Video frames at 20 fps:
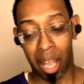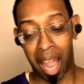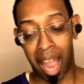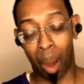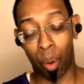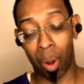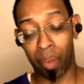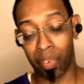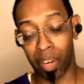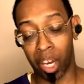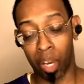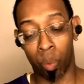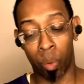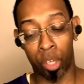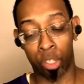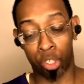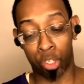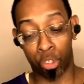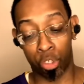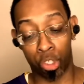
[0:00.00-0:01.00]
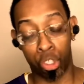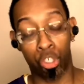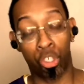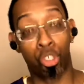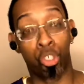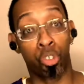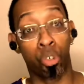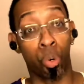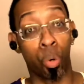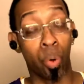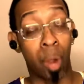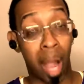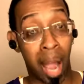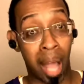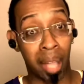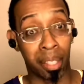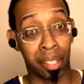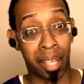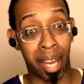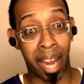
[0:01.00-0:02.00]
However, it was Drew
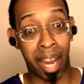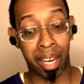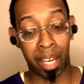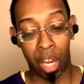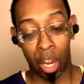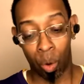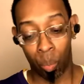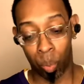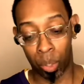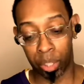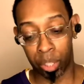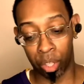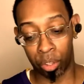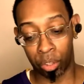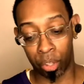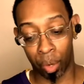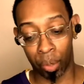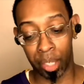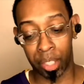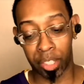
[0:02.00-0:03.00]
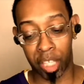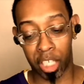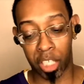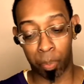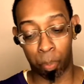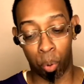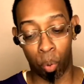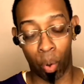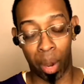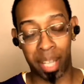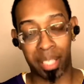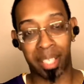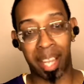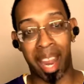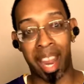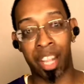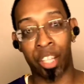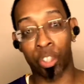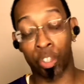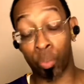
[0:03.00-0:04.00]
Holiday with the 36 points
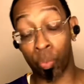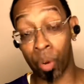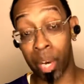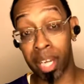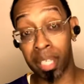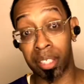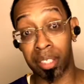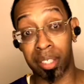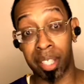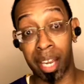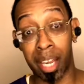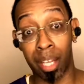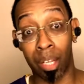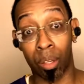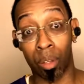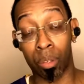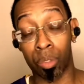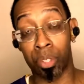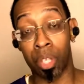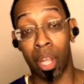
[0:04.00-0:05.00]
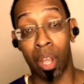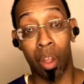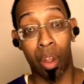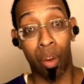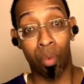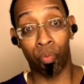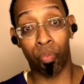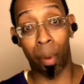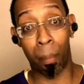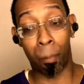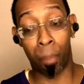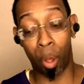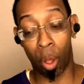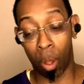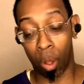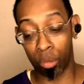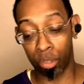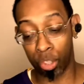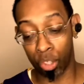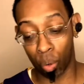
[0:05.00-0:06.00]
and three steals from
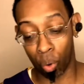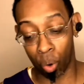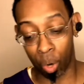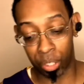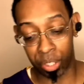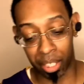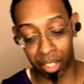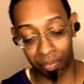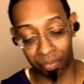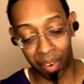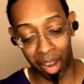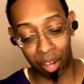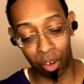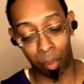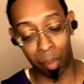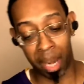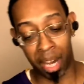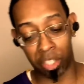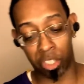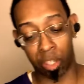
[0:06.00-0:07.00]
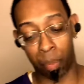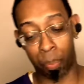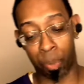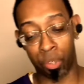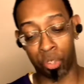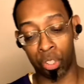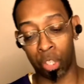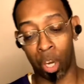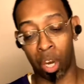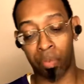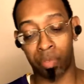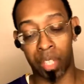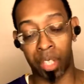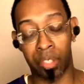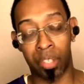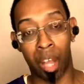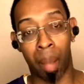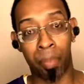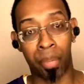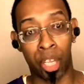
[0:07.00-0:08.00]
Paul George in the final minutes to preserve the
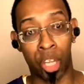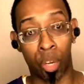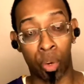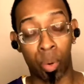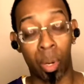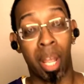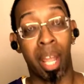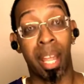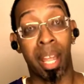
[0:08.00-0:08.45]
W.